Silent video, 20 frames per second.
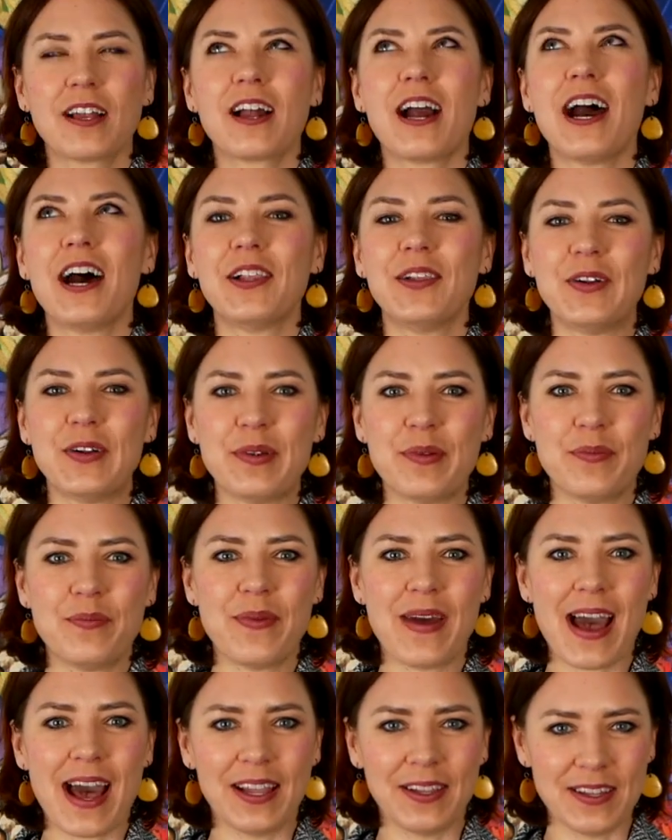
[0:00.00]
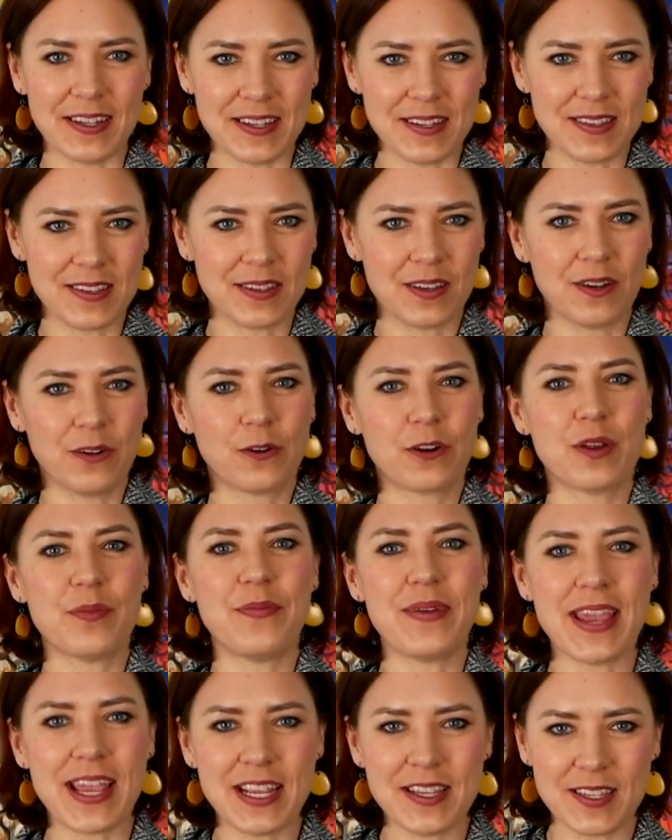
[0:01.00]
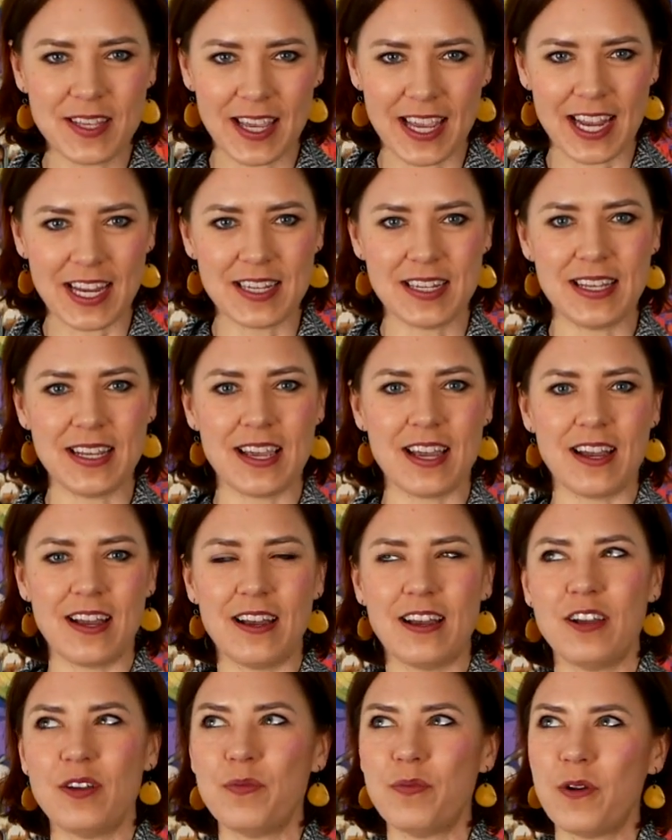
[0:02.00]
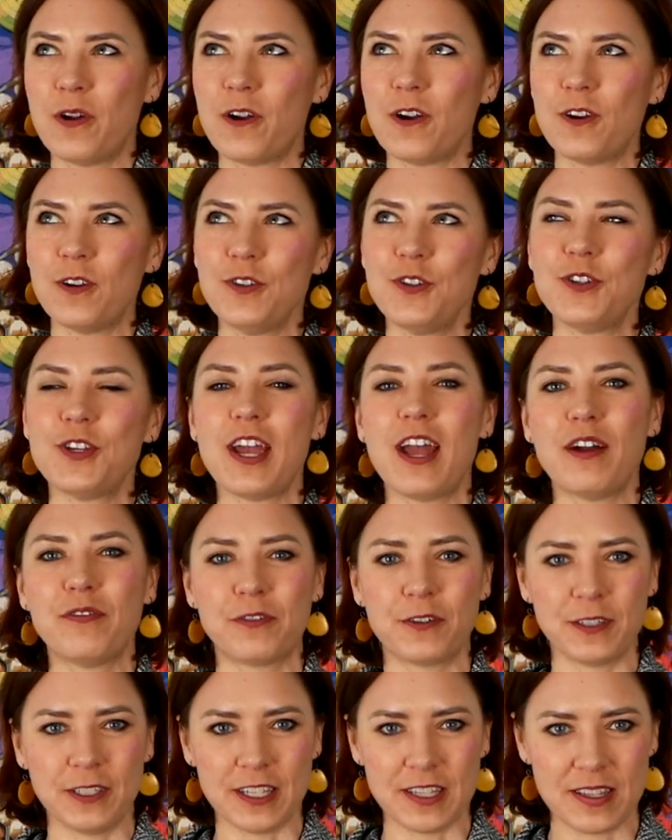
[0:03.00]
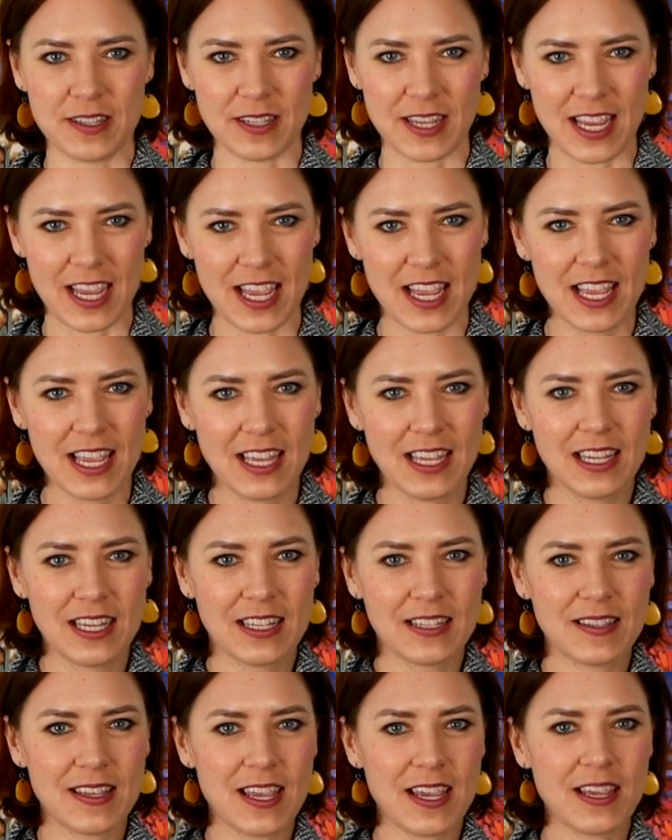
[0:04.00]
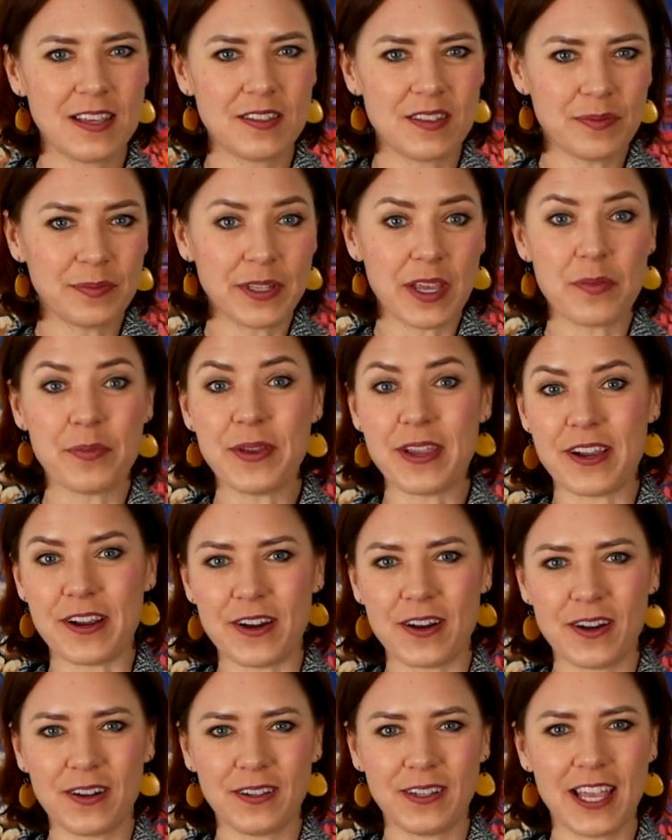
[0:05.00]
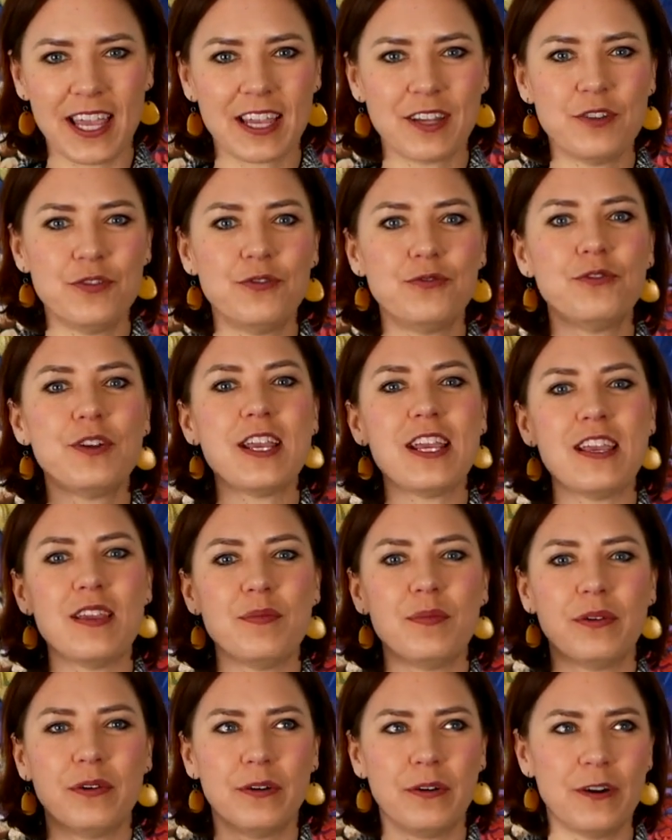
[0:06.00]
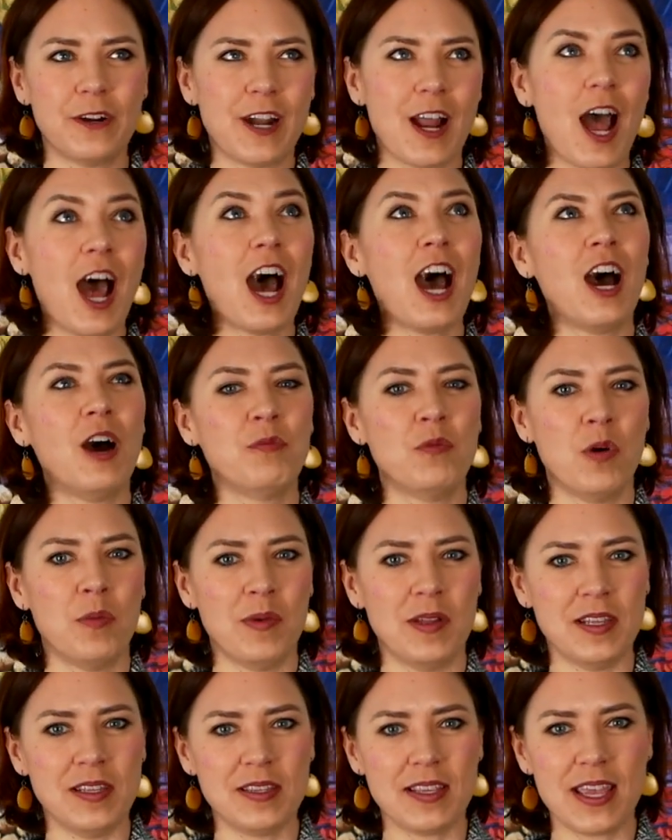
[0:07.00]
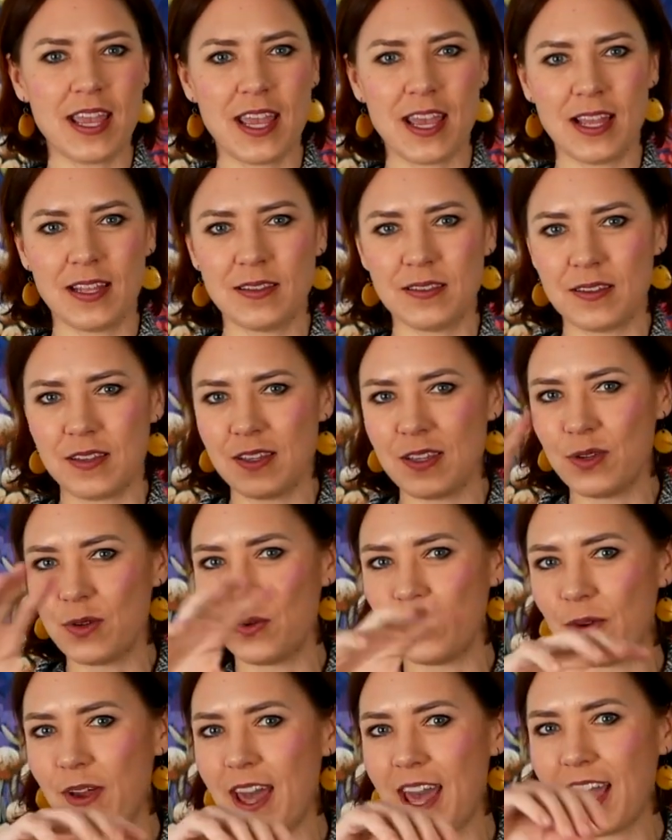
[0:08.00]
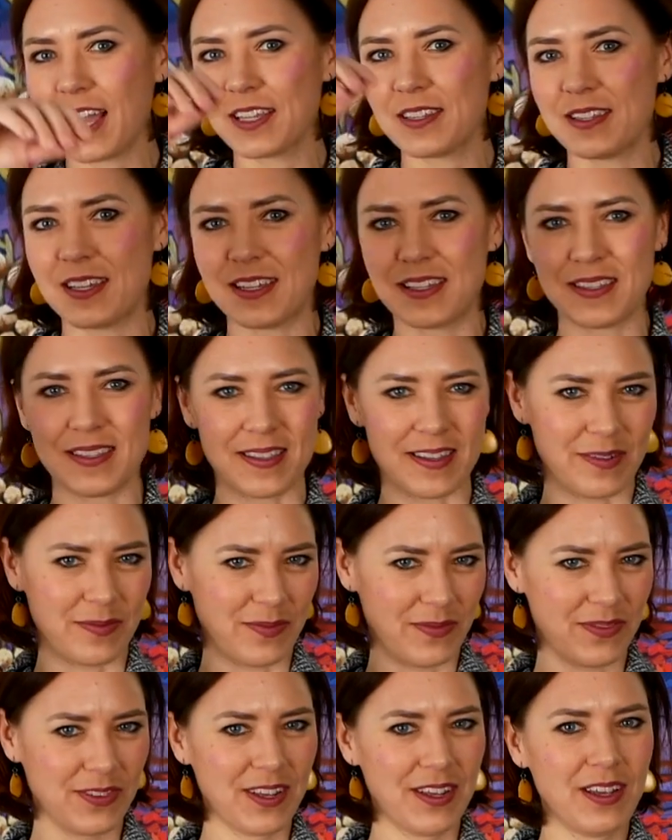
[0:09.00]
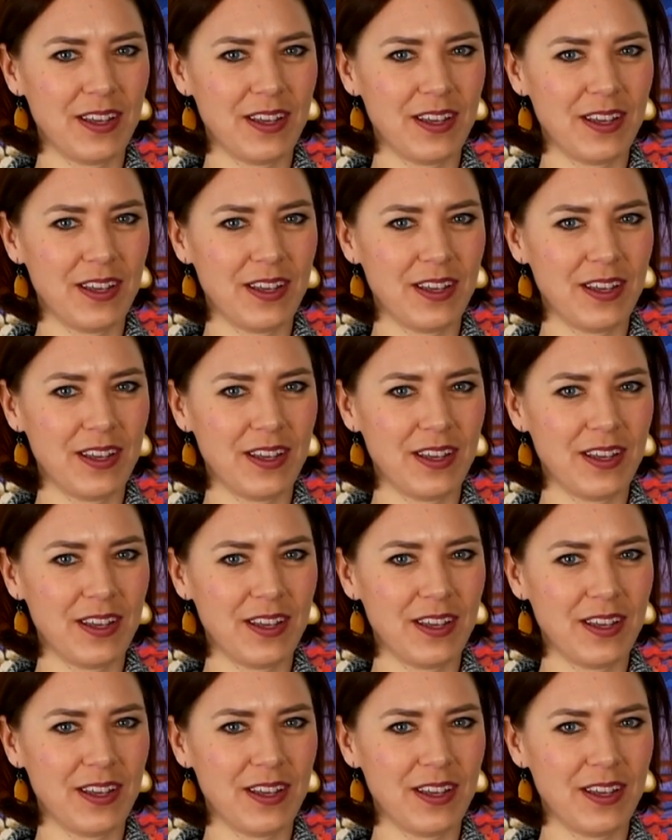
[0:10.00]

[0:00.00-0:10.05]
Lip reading: color palette or a painting idea emerge effortlessly. They simply appear like a dream or an aha moment, and you access them.